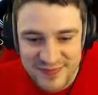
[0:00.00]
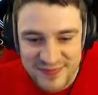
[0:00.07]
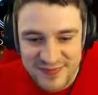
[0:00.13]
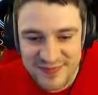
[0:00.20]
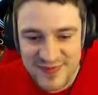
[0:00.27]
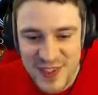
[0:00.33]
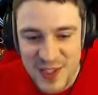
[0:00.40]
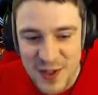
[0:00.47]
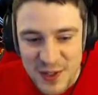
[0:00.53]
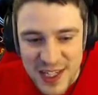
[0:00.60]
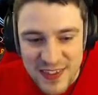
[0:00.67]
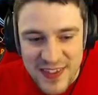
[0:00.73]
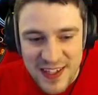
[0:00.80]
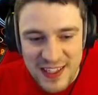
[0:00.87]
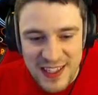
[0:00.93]
You don't get
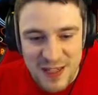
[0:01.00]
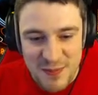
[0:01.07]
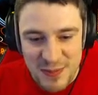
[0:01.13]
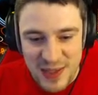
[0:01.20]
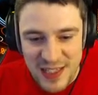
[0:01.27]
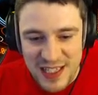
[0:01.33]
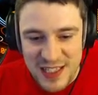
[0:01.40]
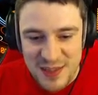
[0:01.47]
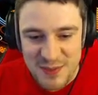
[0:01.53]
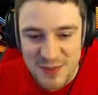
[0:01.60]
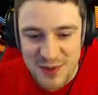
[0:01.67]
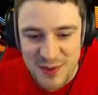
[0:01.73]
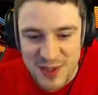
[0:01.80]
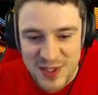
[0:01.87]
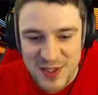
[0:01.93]
that gameplay anymore,
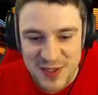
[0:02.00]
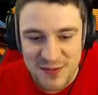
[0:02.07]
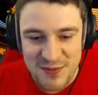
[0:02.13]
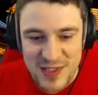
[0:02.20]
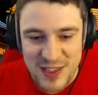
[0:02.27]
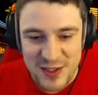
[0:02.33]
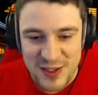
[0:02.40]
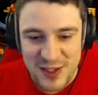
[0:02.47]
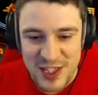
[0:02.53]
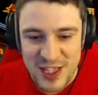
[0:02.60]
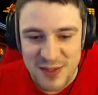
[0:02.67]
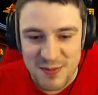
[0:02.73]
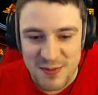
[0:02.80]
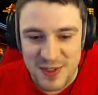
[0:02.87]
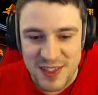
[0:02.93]
which is a real
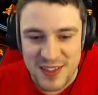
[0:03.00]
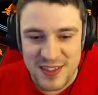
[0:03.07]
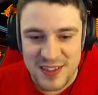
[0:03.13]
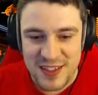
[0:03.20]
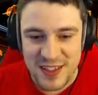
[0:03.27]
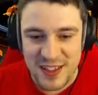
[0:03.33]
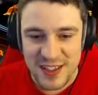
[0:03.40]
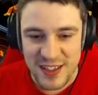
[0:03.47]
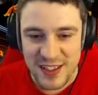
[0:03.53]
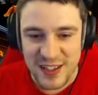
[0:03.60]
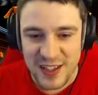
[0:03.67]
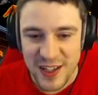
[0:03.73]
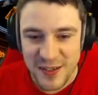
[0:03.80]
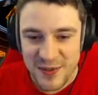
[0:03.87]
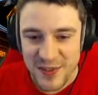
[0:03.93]
shame, because I
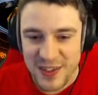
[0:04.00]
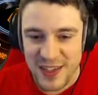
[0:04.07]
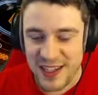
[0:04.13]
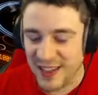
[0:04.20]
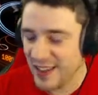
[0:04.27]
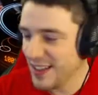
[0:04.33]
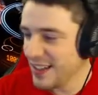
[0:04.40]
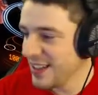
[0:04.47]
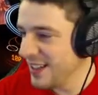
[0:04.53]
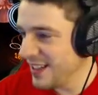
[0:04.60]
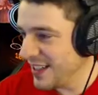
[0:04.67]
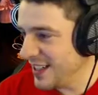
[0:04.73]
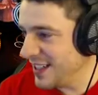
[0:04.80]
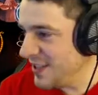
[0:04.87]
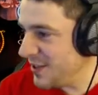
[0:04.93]
loved that
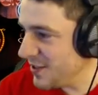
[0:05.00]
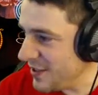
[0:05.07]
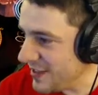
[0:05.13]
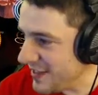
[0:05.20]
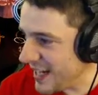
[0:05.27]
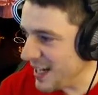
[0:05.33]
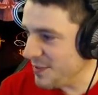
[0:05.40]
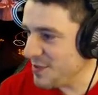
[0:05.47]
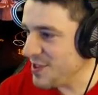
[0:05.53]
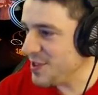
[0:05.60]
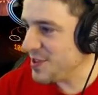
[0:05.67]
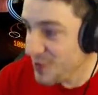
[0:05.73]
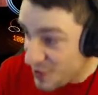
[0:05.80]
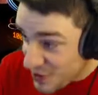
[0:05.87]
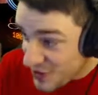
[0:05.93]
in the earlier games. As
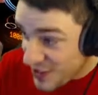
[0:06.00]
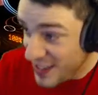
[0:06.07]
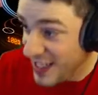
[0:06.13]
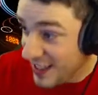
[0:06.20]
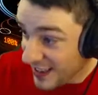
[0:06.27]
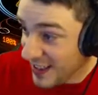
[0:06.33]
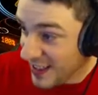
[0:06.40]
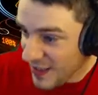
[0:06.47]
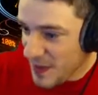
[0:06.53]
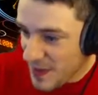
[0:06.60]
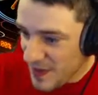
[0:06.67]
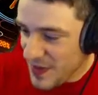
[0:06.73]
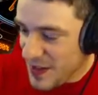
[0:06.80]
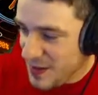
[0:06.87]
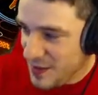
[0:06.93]
soon as you see that,
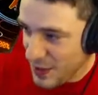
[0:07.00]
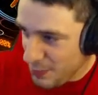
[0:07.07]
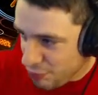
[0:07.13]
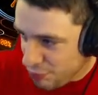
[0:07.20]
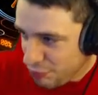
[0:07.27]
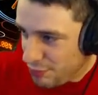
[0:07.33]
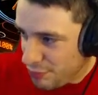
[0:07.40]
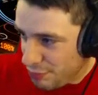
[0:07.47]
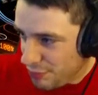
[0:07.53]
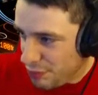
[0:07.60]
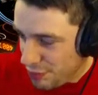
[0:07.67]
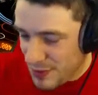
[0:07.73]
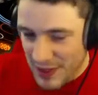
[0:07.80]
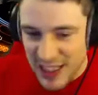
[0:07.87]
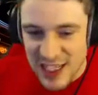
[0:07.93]
you know,
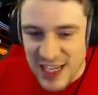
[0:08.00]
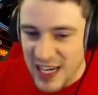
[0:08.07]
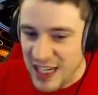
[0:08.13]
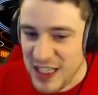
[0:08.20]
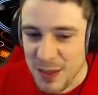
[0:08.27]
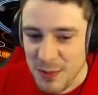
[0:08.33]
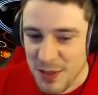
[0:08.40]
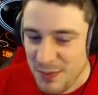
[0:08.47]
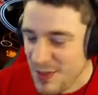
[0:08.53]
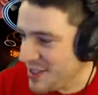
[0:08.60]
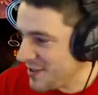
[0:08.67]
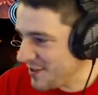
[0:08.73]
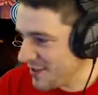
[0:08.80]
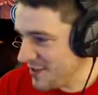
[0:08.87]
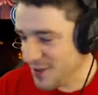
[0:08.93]
incoming
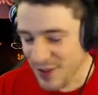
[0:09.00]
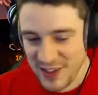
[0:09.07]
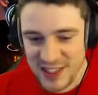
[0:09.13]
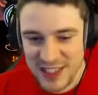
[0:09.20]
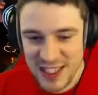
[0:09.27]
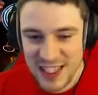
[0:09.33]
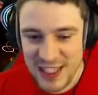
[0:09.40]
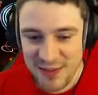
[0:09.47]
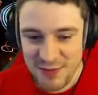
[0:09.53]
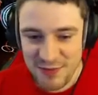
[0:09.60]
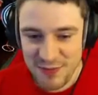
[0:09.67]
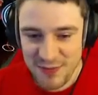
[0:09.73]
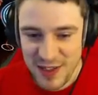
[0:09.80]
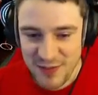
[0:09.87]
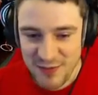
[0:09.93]
missile sort of thing, it
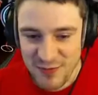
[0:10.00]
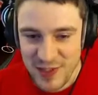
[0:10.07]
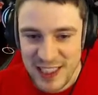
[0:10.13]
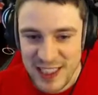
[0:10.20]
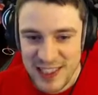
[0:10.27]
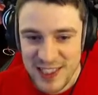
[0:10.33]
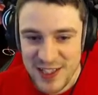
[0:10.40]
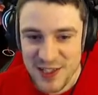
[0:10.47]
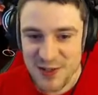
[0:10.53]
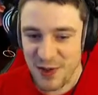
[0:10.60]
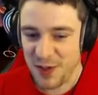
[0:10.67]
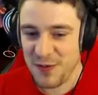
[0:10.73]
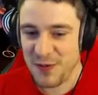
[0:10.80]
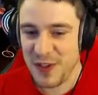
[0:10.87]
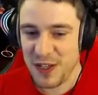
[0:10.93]
really did strike
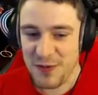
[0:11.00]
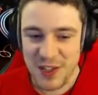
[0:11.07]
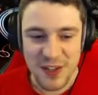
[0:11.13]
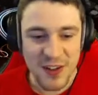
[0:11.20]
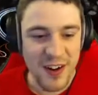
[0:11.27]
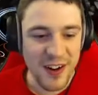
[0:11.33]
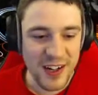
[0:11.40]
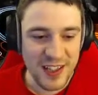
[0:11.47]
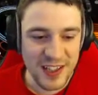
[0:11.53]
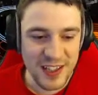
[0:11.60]
fear in your heart. The